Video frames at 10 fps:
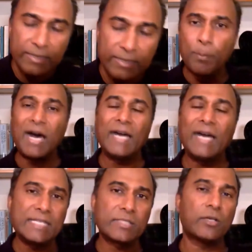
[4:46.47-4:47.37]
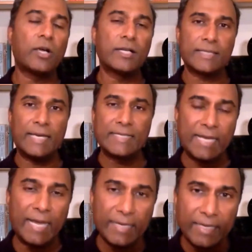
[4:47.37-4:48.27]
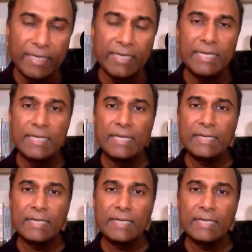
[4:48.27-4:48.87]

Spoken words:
The body starts attacking.